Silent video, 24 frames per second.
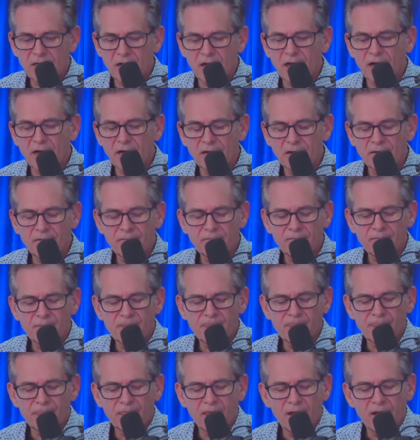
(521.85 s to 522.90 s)

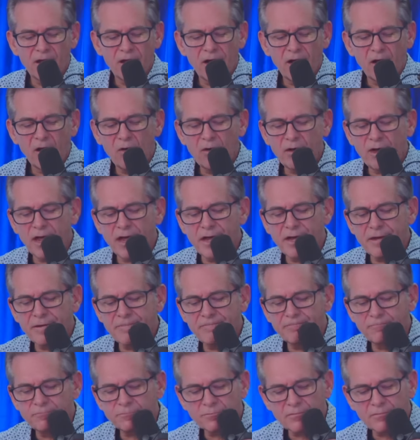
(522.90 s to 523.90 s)
Yeah. Okay.